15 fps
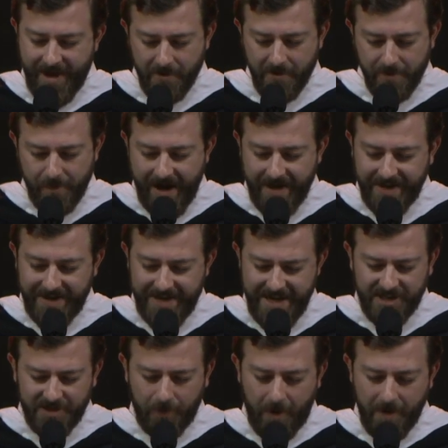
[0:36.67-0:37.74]
and reminded
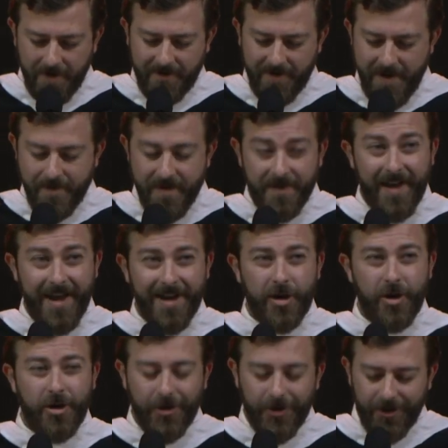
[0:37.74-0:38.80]
each one of them that they
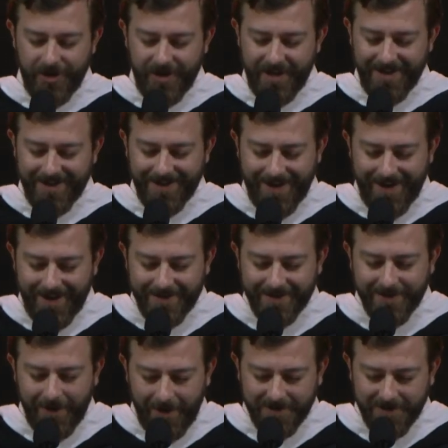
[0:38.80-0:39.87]
could
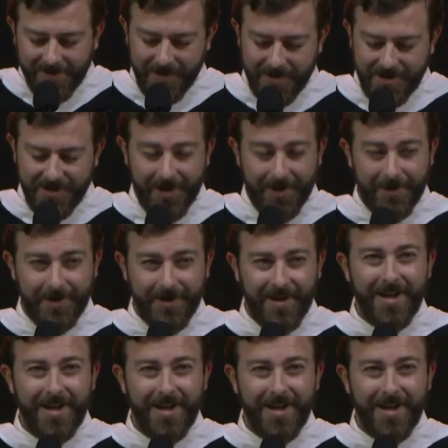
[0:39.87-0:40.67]
not talk to each other